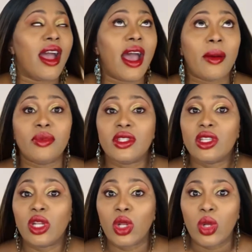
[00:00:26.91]

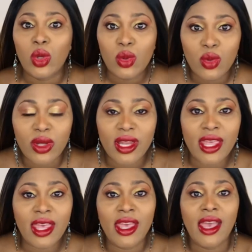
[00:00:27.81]

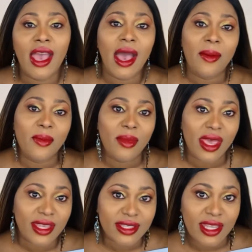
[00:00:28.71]
absolutely
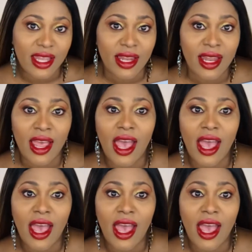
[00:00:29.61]
amazing,